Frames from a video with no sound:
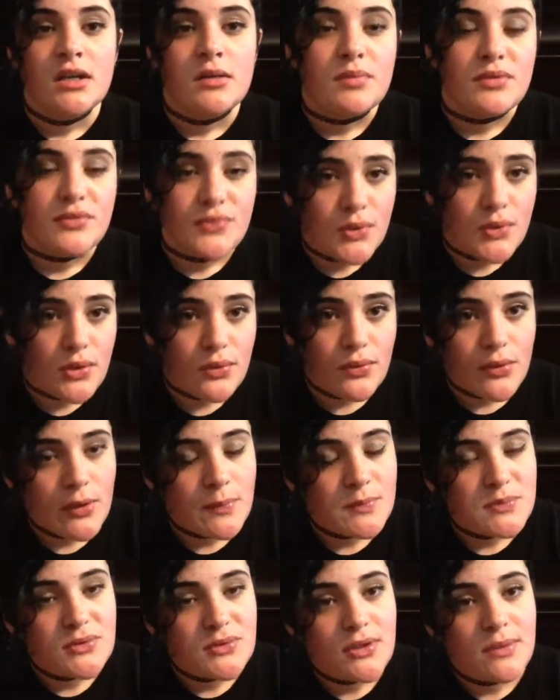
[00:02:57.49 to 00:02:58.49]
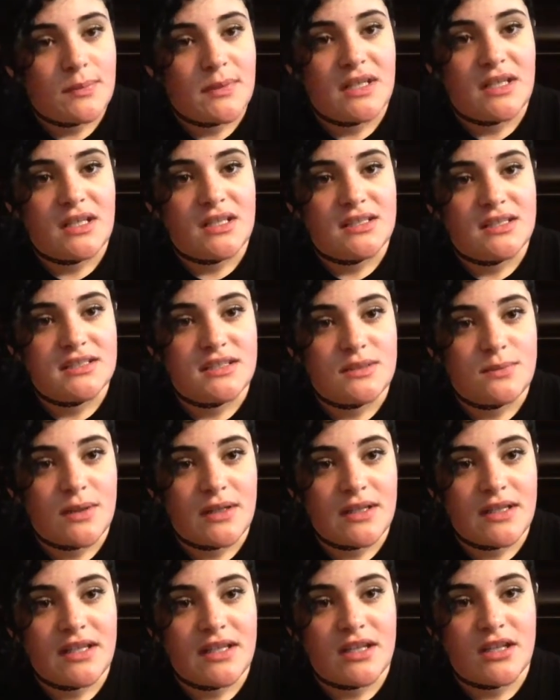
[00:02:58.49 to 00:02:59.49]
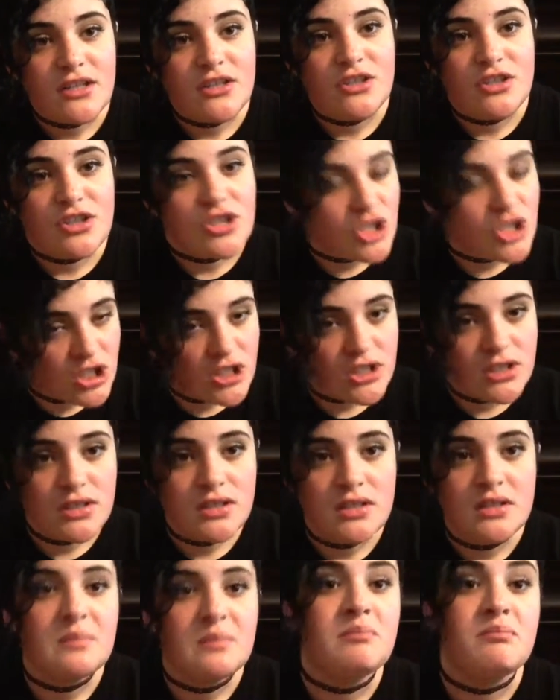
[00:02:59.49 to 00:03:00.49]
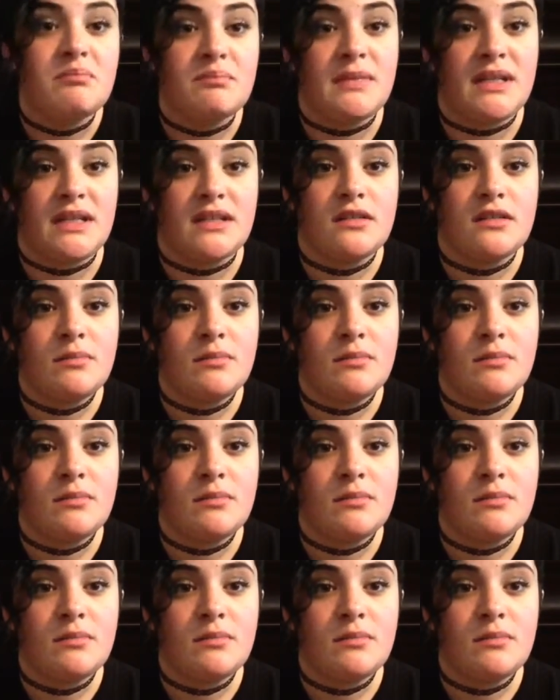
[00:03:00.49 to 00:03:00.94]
before Warped Tour, because you want to eat a good meal